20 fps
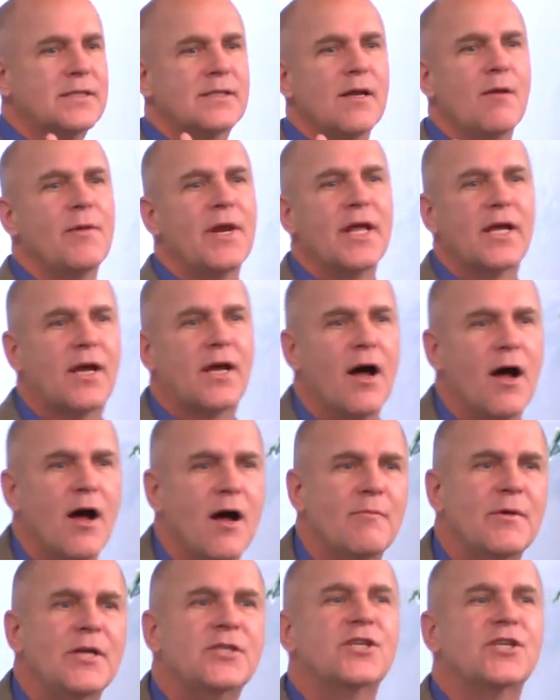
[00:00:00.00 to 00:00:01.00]
somebody
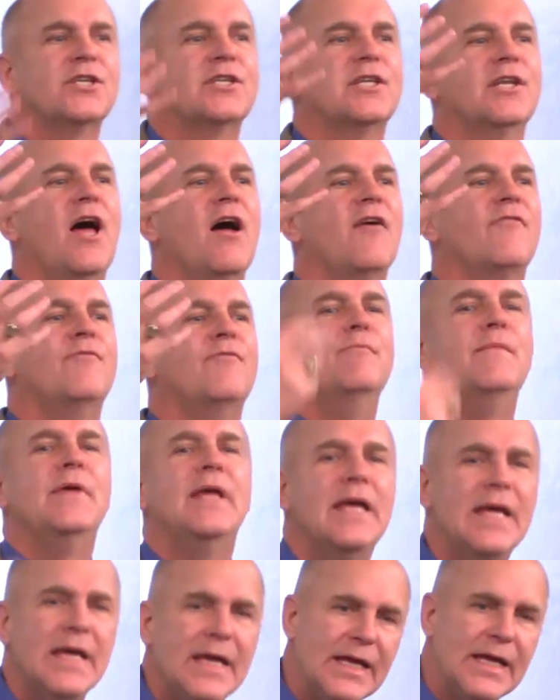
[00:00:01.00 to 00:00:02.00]
come and just love
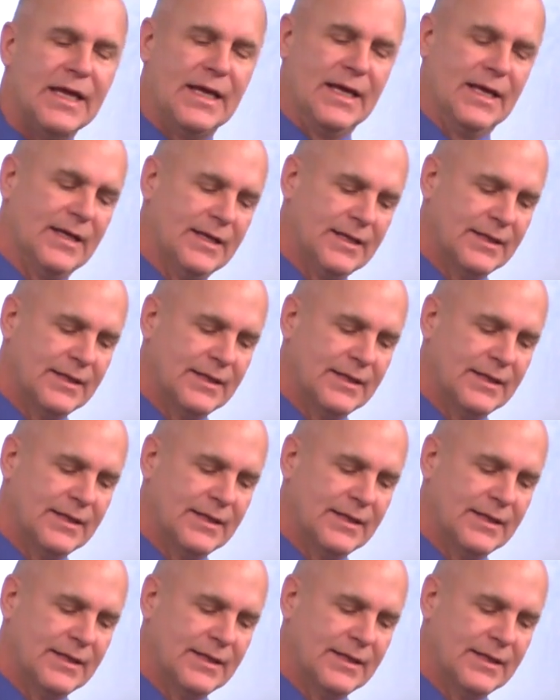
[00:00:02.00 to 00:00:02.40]
me?